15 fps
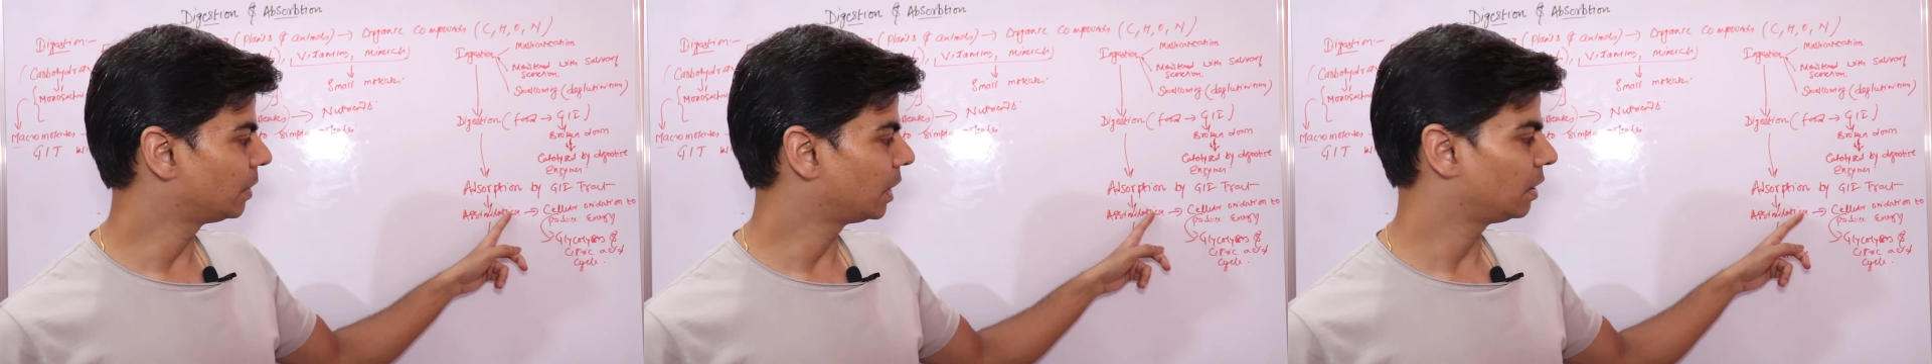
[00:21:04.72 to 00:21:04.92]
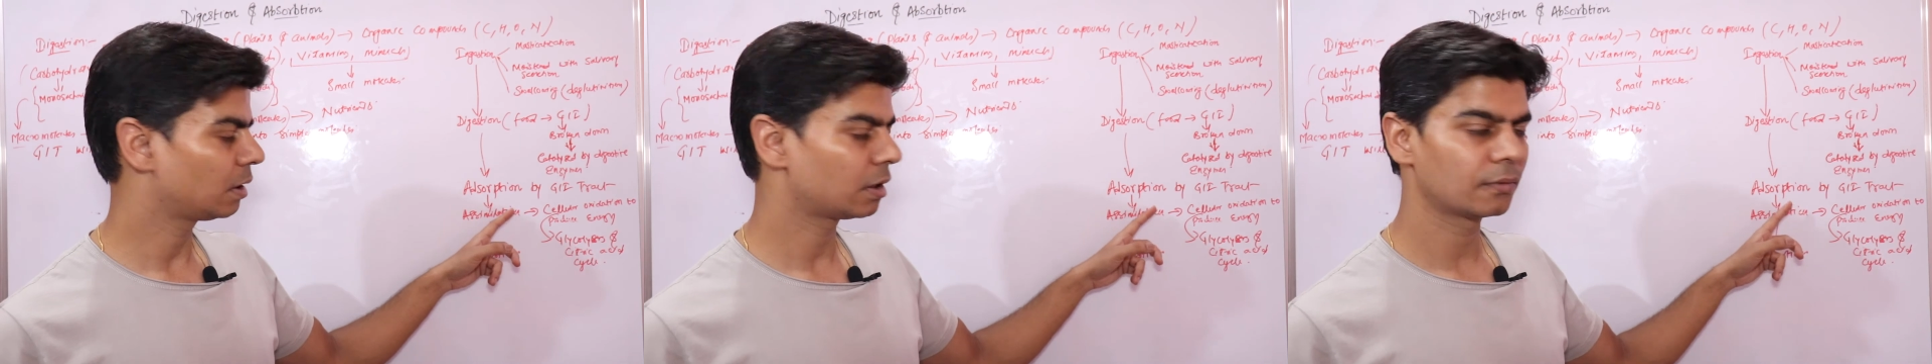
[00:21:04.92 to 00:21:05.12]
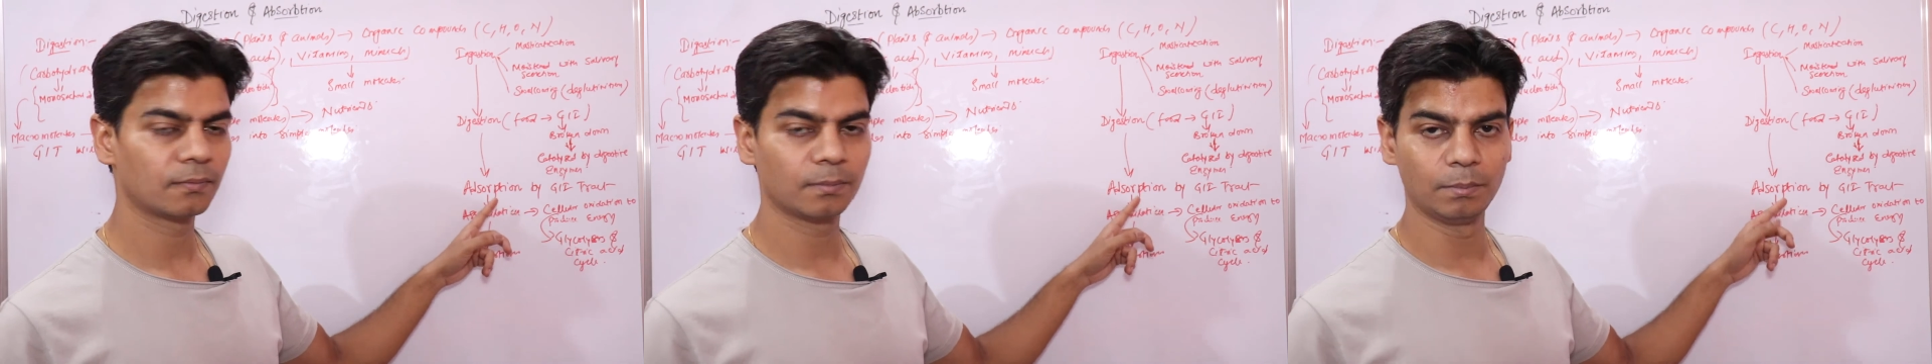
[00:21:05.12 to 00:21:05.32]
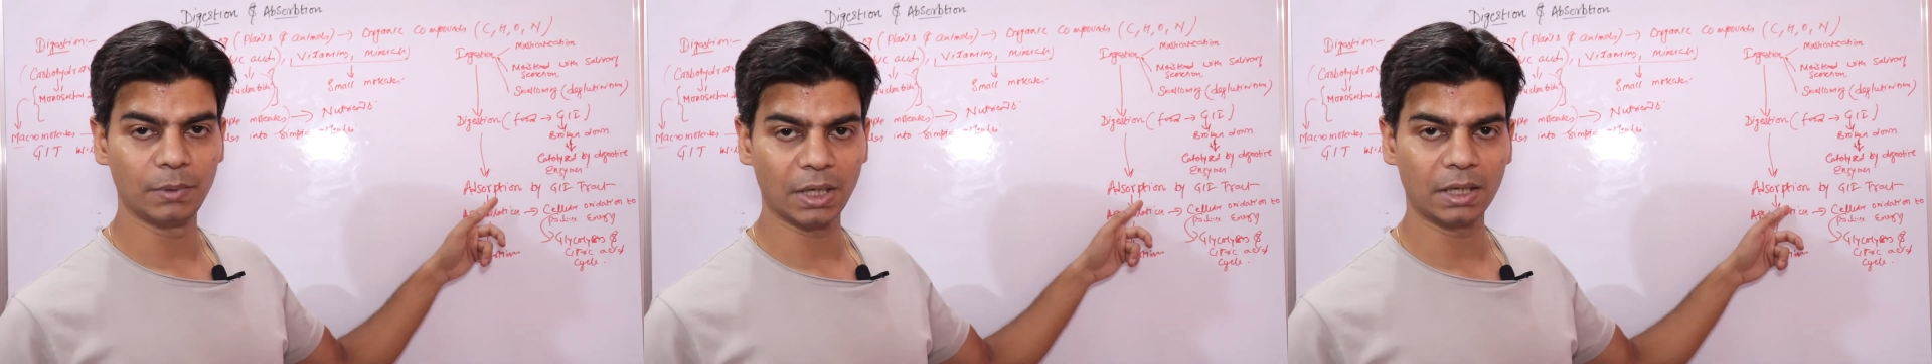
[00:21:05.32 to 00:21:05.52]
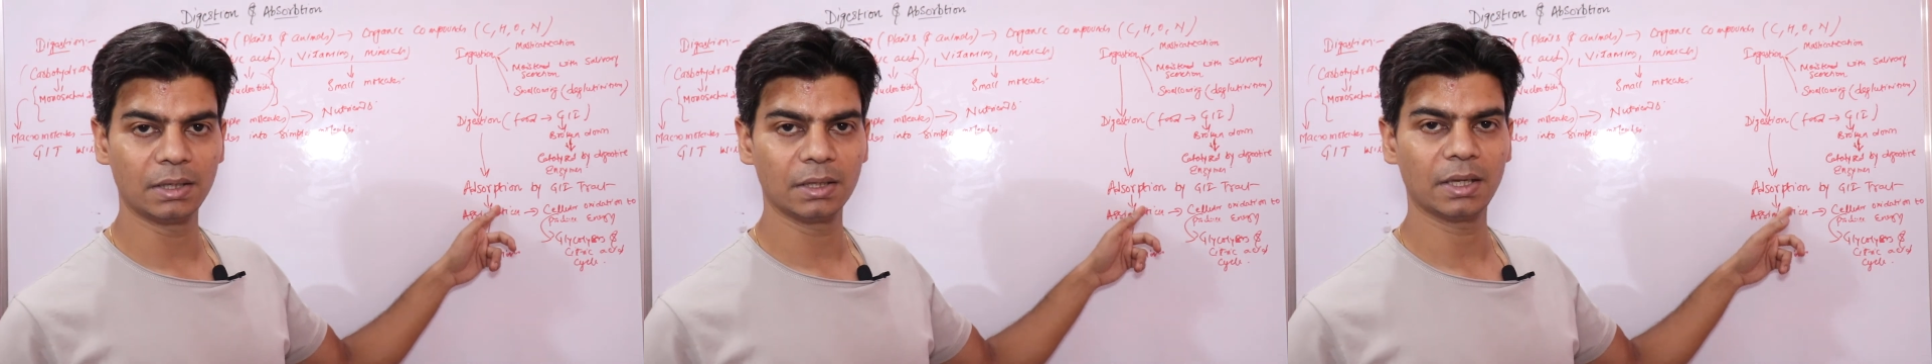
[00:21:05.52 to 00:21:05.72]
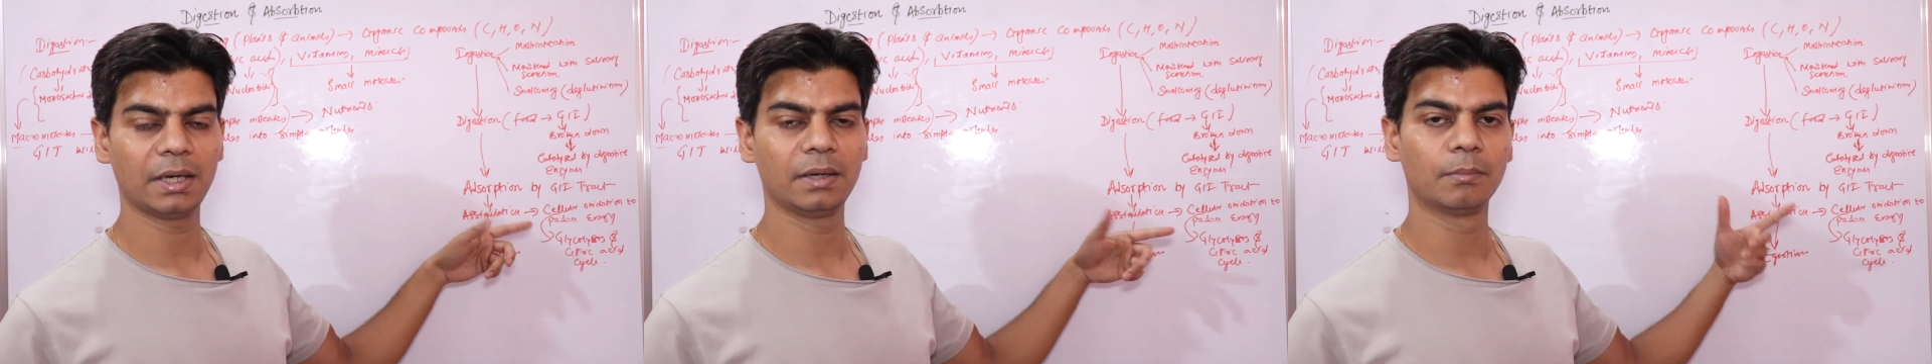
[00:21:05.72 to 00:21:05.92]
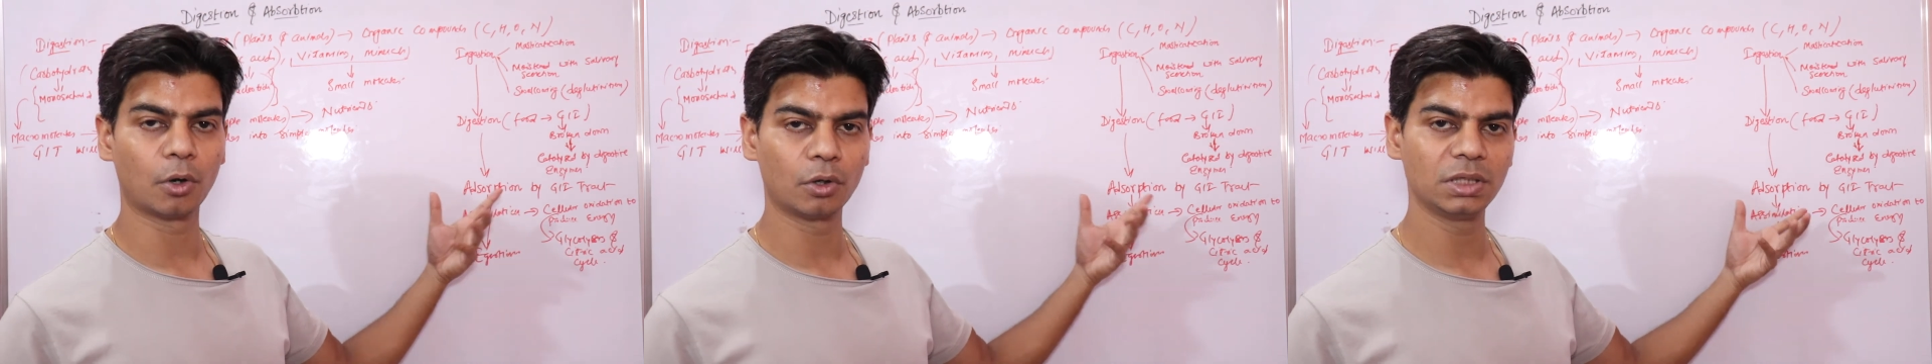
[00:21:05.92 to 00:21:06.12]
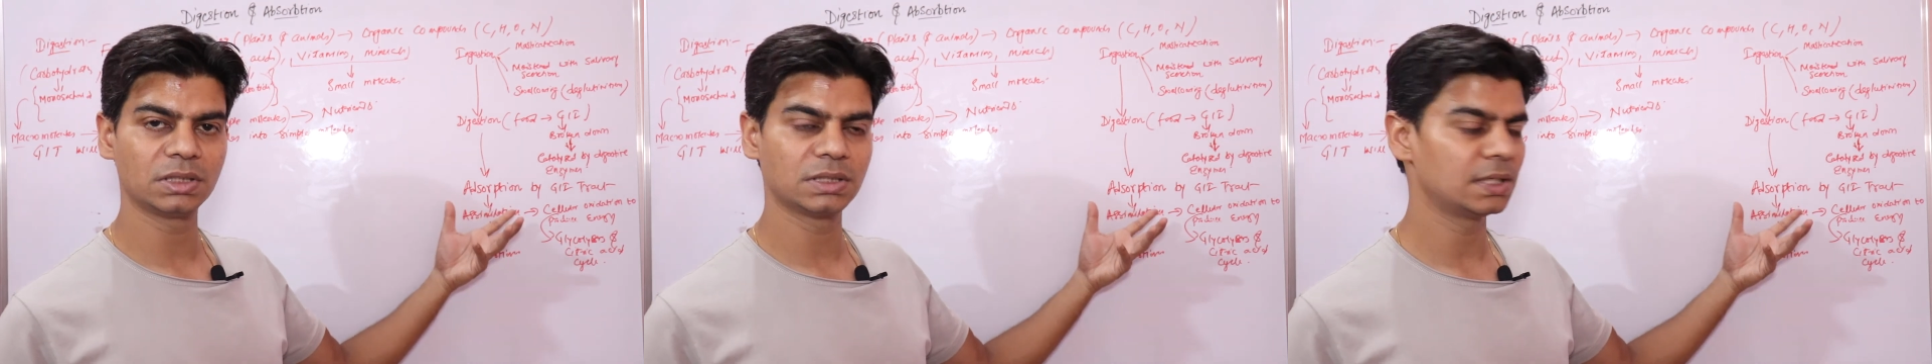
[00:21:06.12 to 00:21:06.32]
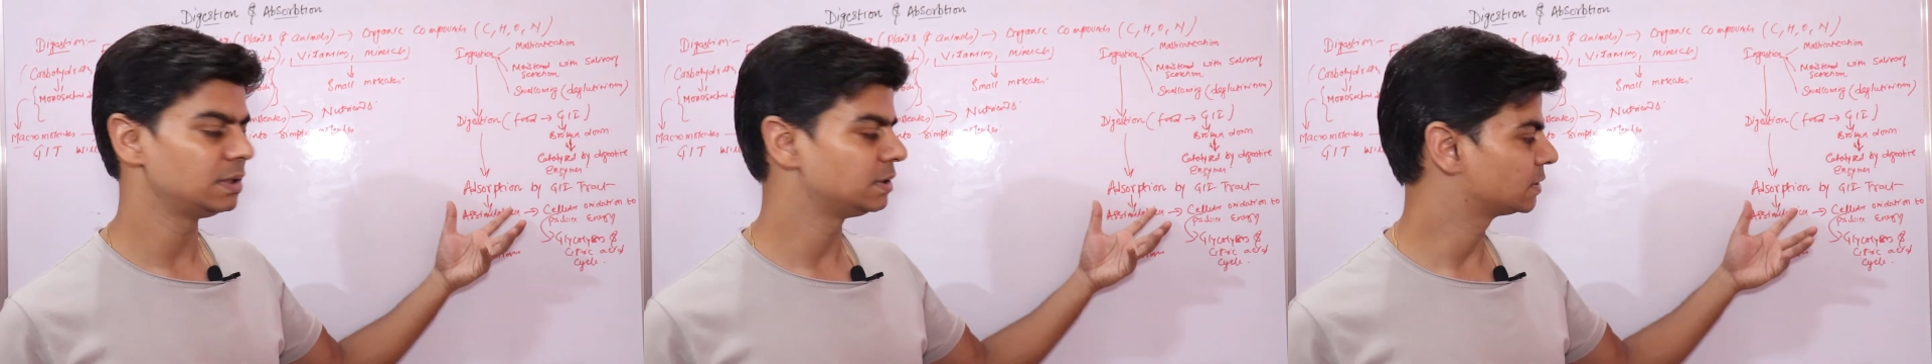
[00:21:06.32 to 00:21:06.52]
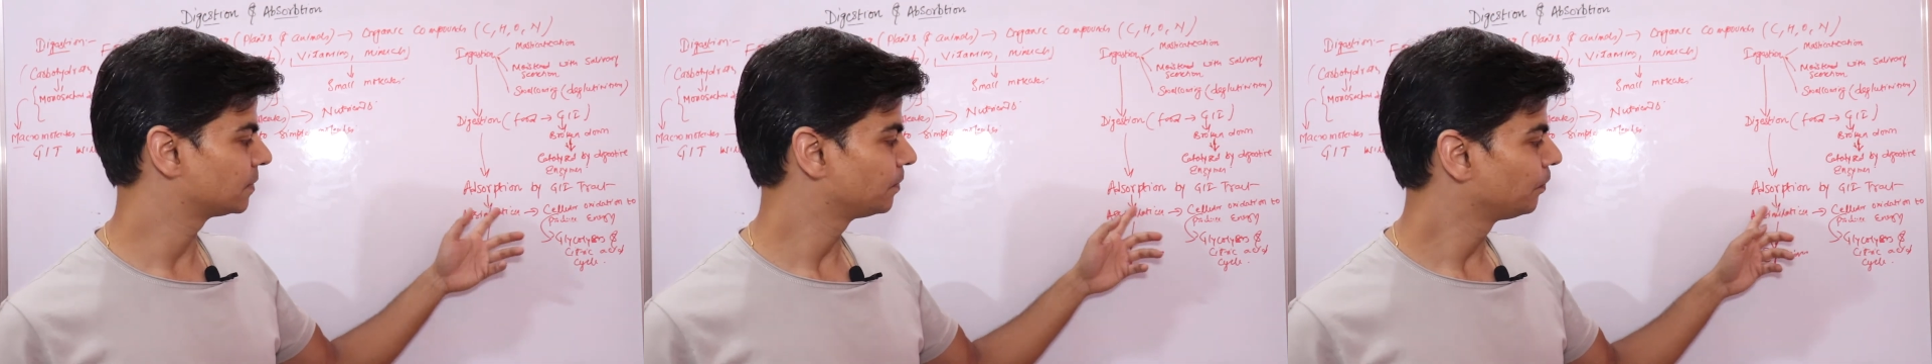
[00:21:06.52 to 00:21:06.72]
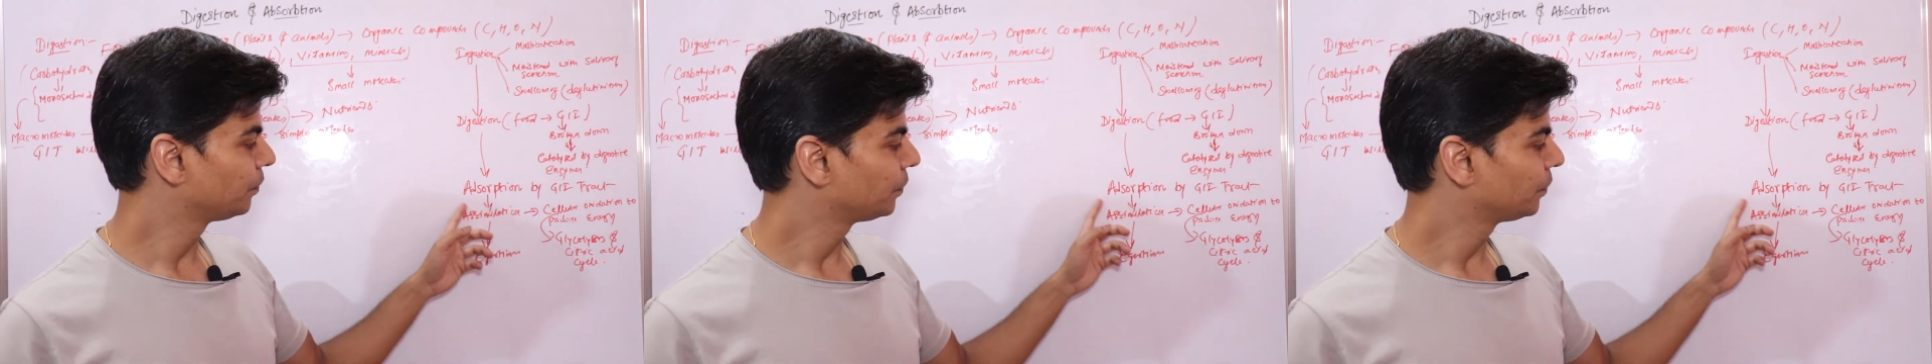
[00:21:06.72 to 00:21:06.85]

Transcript: by our blood and body cells.